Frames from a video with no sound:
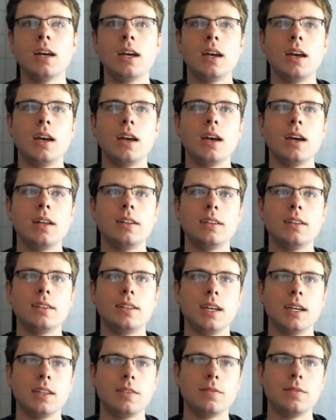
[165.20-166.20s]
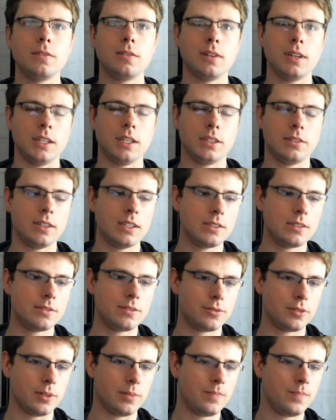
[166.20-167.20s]
And to take the Fourier
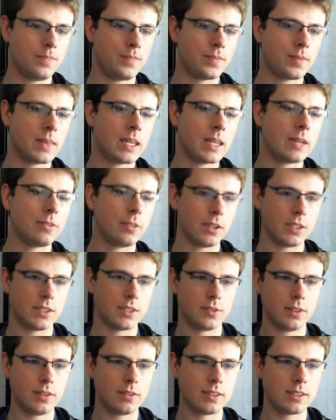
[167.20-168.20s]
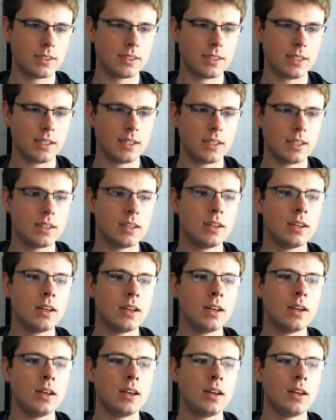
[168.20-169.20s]
transform for each frequency,
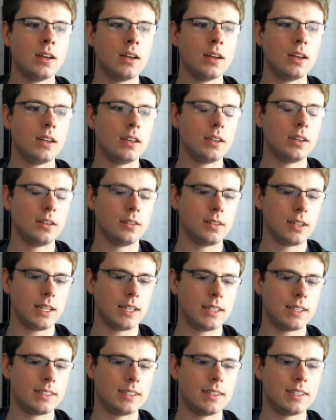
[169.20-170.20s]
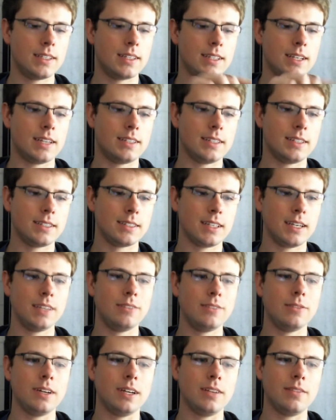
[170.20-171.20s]
you like synthesize a sine
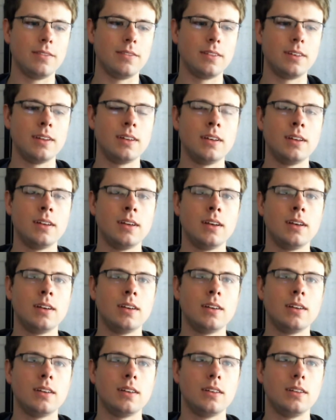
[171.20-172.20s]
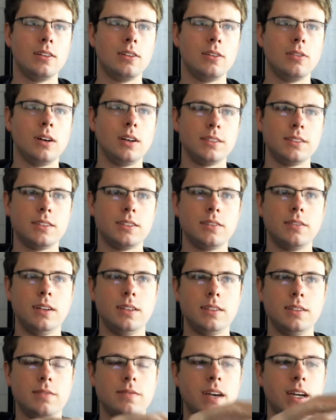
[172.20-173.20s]
wave, also
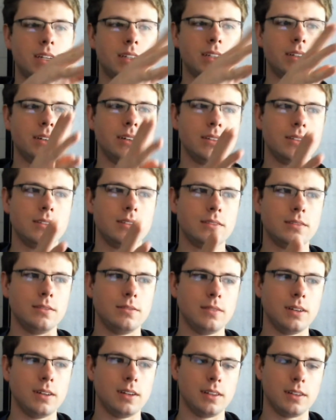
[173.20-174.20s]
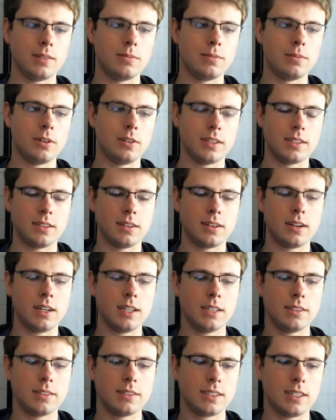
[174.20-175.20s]
as a vector where the components are
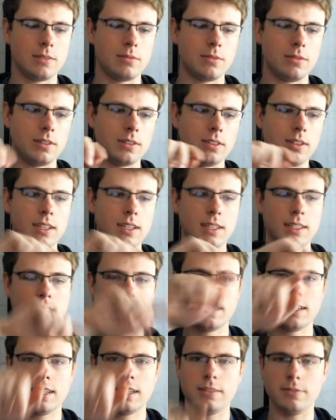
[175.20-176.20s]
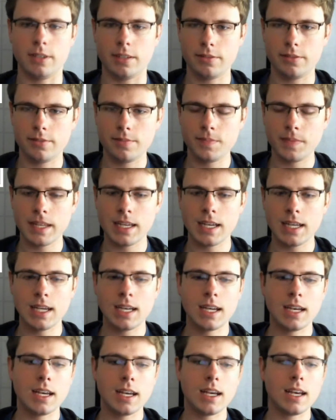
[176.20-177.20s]
audio samples. You get this sine wave.
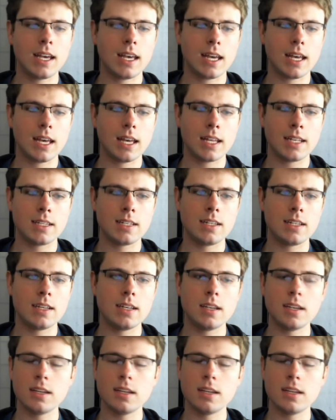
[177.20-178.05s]
And